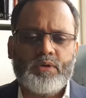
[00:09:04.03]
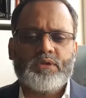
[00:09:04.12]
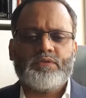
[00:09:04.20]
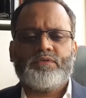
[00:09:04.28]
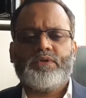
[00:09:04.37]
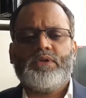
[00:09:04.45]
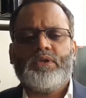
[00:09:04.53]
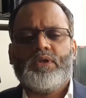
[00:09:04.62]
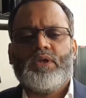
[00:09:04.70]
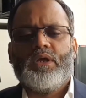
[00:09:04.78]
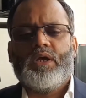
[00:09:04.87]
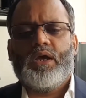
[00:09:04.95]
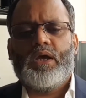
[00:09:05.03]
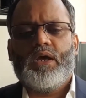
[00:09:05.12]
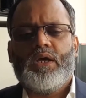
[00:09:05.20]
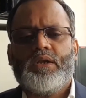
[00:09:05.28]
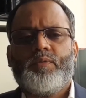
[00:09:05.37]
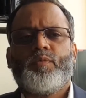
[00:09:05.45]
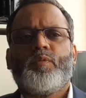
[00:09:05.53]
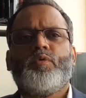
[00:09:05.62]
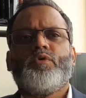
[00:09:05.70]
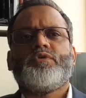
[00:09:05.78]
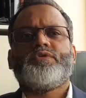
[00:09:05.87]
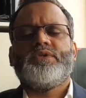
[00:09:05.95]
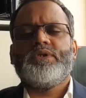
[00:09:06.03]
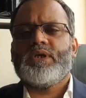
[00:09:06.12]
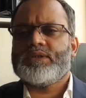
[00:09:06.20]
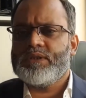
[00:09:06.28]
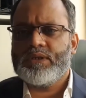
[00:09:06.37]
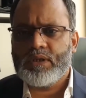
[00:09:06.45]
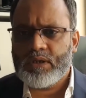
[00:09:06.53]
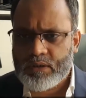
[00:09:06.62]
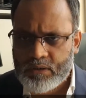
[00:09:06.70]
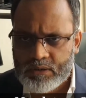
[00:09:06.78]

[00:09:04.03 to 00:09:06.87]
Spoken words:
can say, and it promotes the ethical